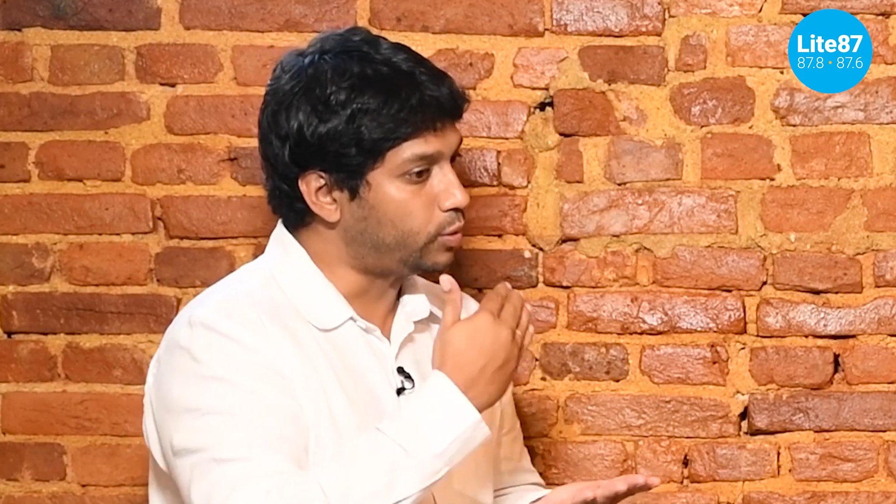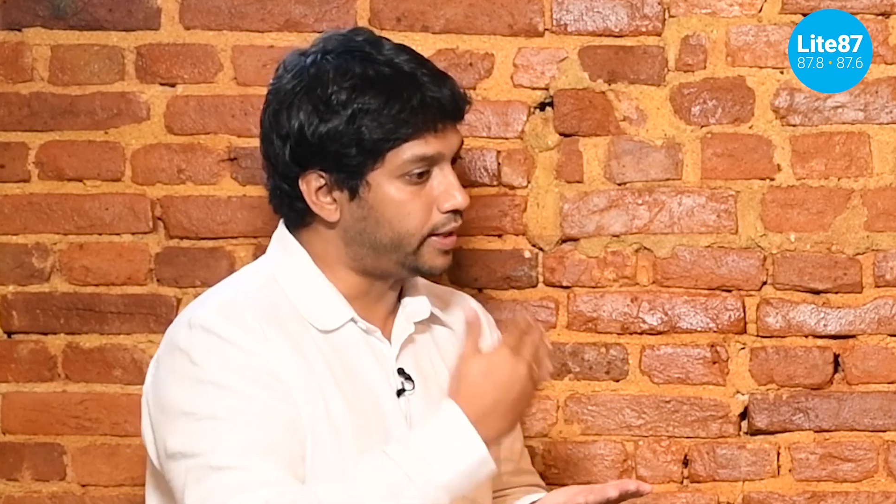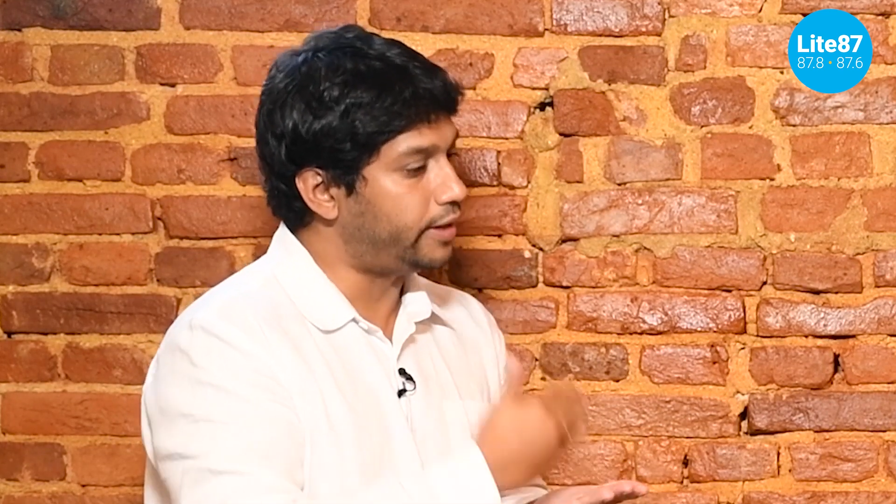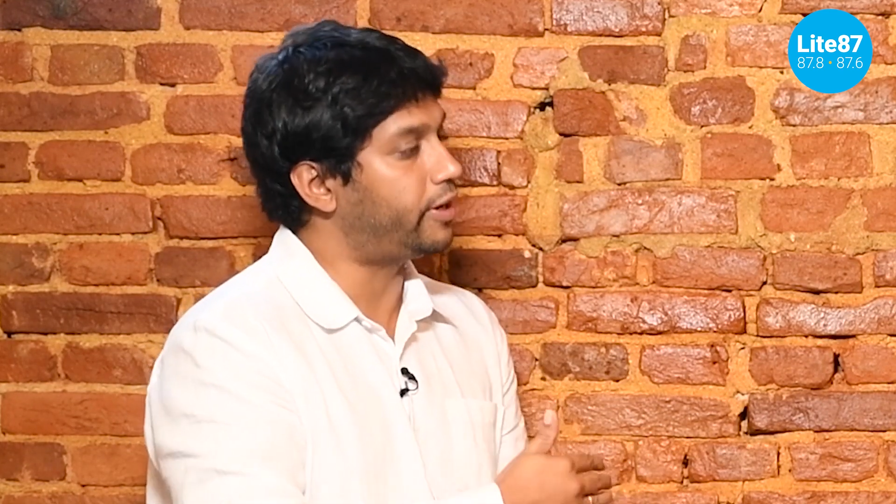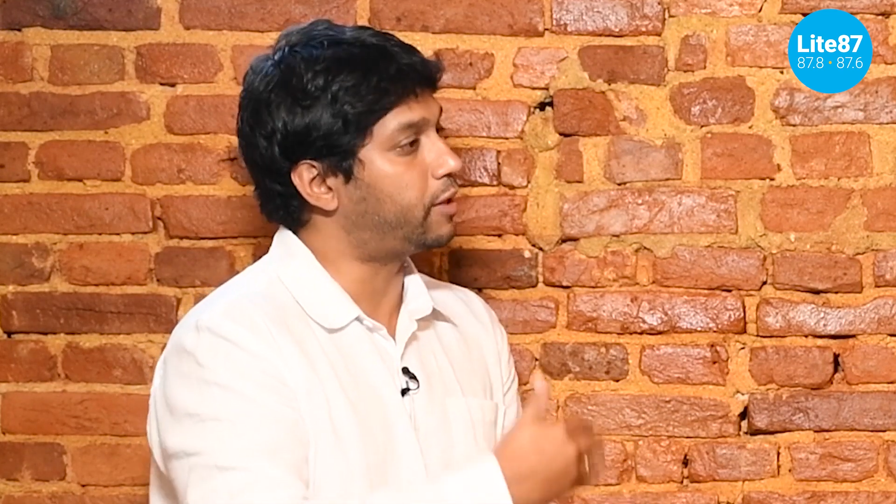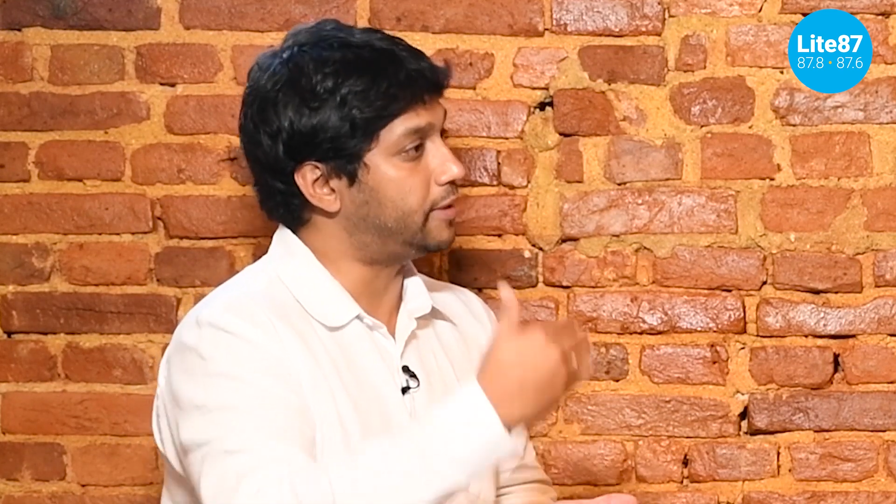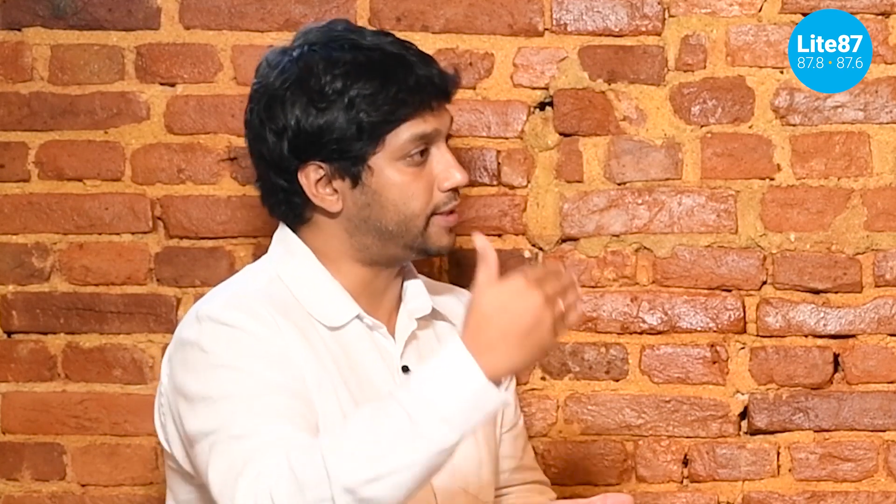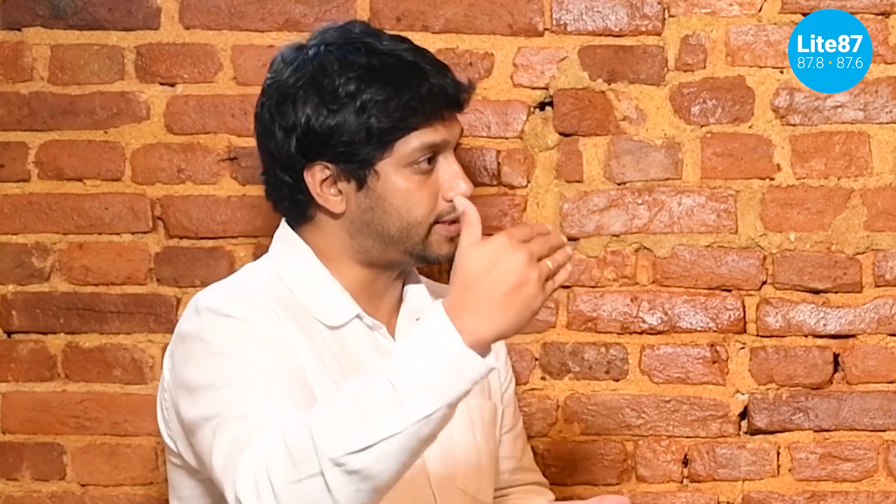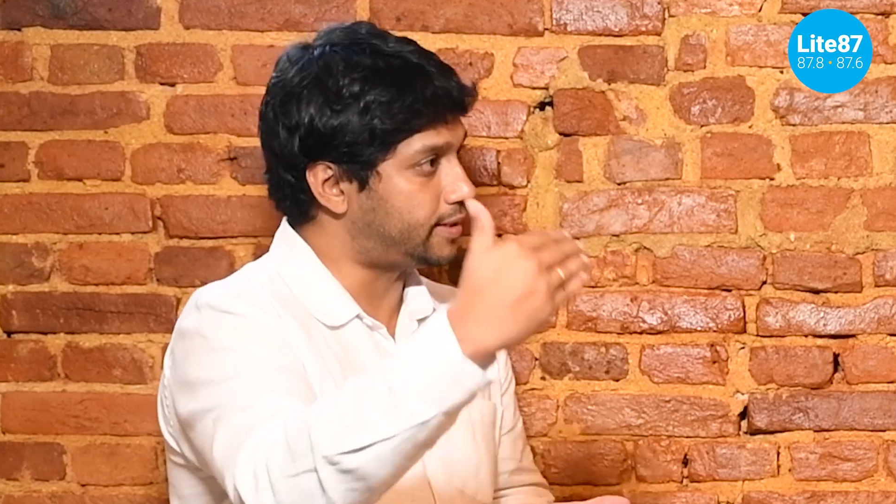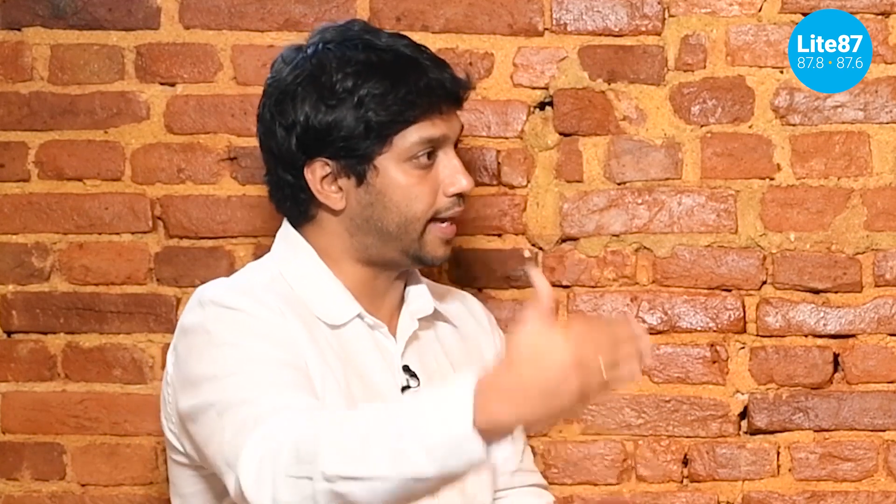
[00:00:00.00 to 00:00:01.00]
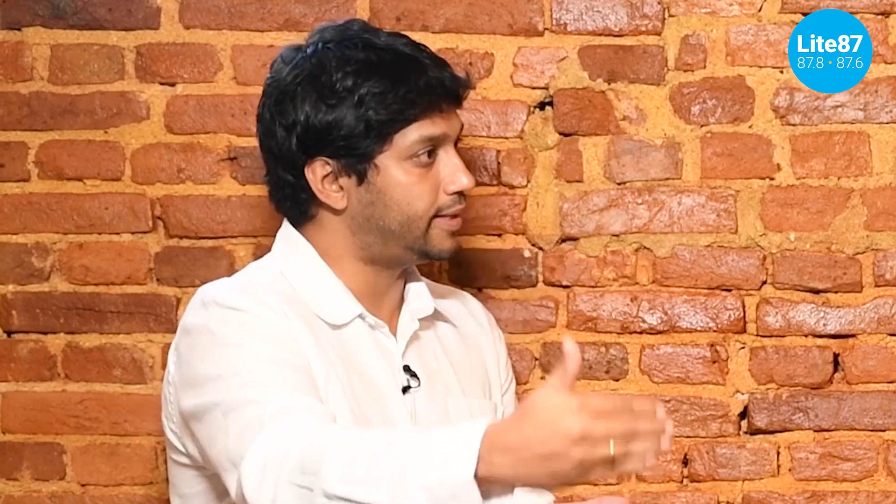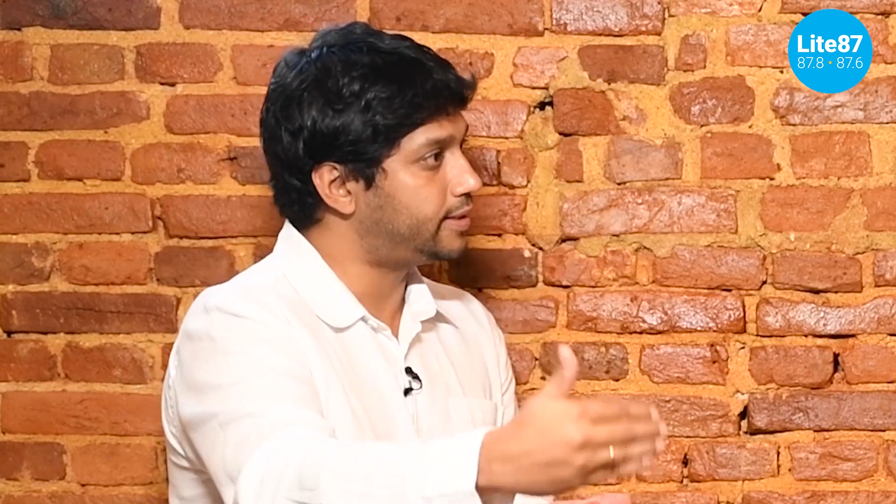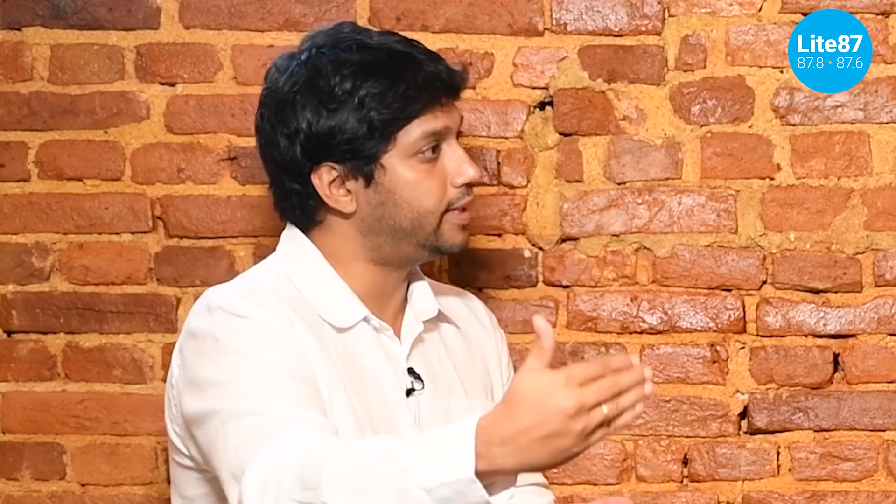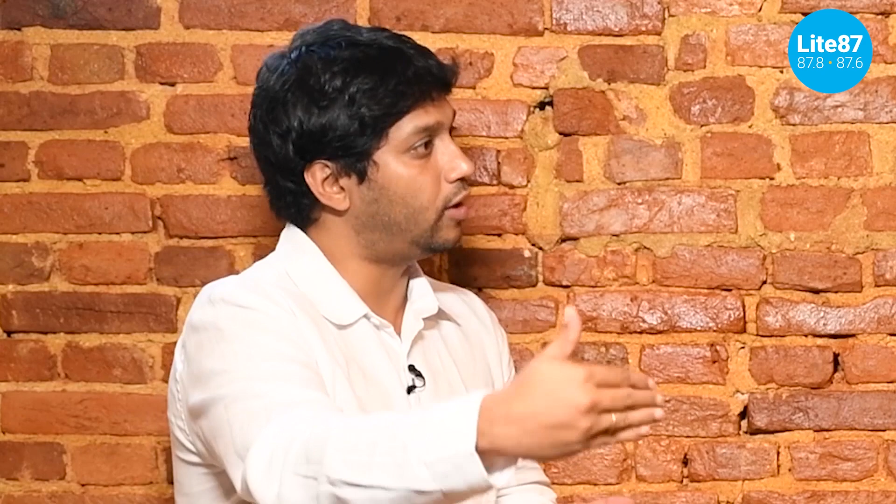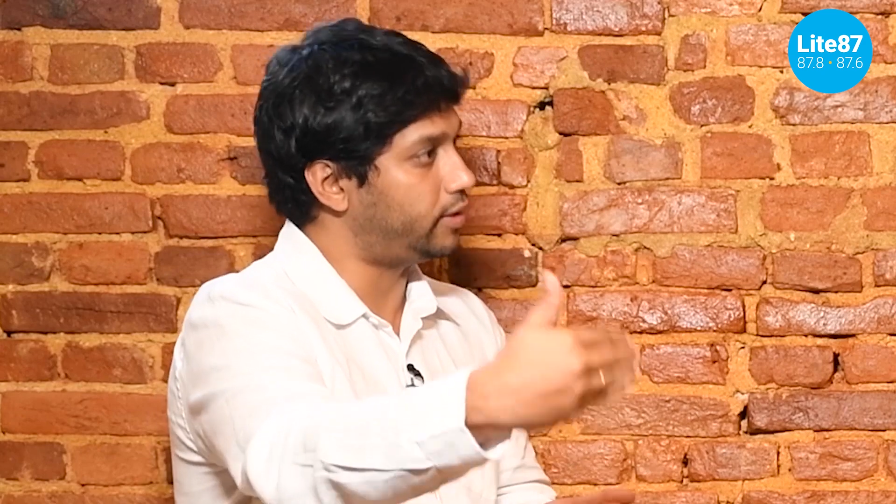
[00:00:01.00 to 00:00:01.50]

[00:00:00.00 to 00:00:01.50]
would then request a standstill